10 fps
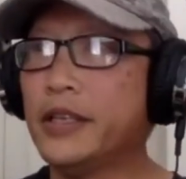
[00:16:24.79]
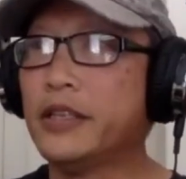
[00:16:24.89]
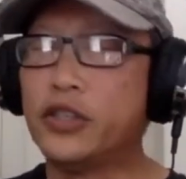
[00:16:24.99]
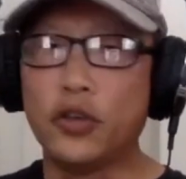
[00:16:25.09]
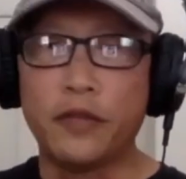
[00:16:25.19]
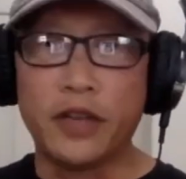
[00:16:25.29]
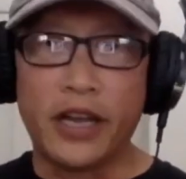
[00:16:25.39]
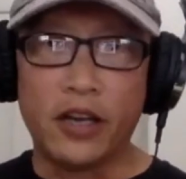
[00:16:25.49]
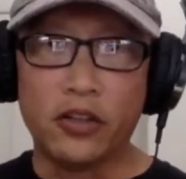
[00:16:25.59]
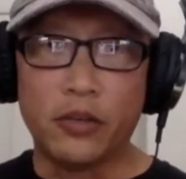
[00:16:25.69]
the
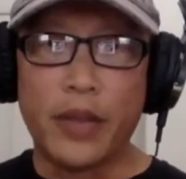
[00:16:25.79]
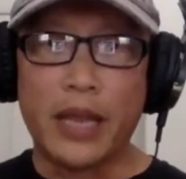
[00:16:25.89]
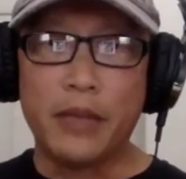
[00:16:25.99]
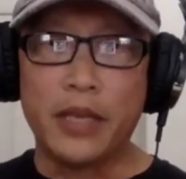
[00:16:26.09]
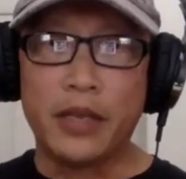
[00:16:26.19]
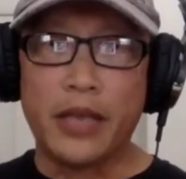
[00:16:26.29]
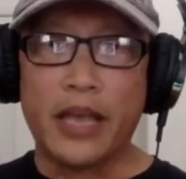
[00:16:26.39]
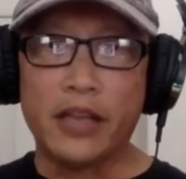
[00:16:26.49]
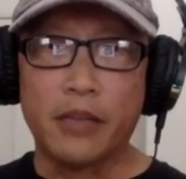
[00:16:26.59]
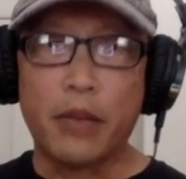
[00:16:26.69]
juvenile or baby
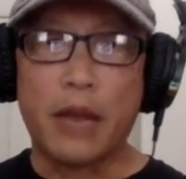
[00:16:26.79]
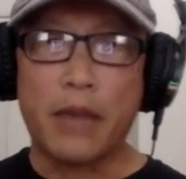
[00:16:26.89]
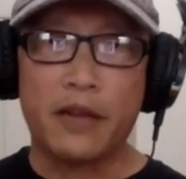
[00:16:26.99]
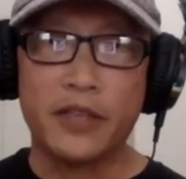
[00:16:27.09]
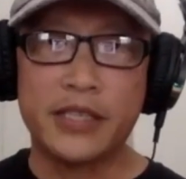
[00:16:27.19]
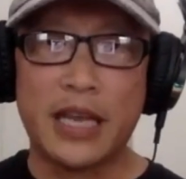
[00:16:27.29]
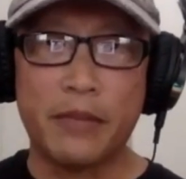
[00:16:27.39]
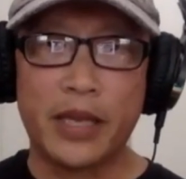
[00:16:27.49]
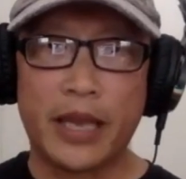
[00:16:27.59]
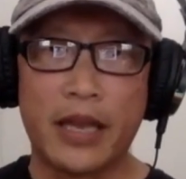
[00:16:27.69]
alien pop out of his
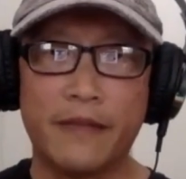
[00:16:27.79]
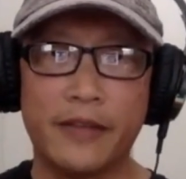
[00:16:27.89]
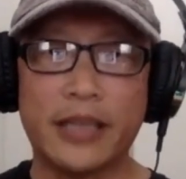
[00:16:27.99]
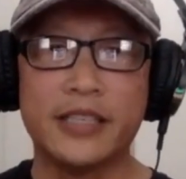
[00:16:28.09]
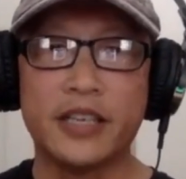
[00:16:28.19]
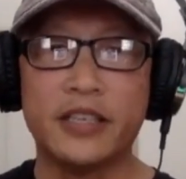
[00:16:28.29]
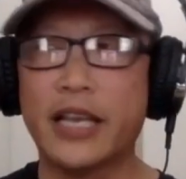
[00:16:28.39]
stomach at a, yeah. at the dinner